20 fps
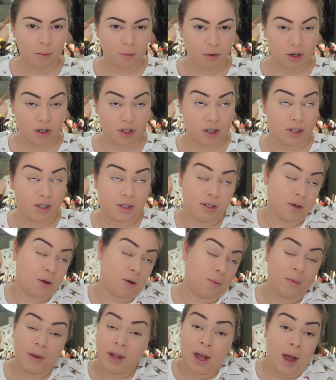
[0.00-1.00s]
brushes,
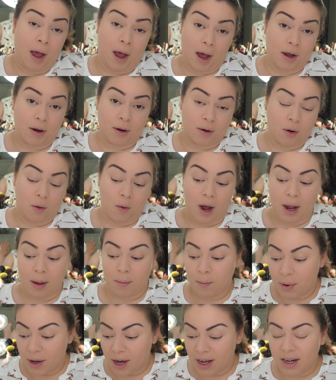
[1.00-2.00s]
so I don't know
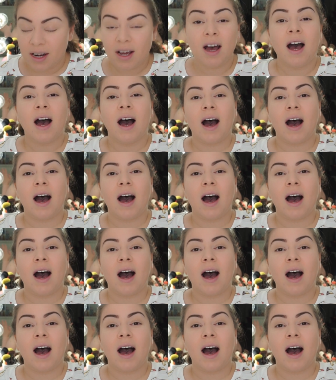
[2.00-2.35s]
why. But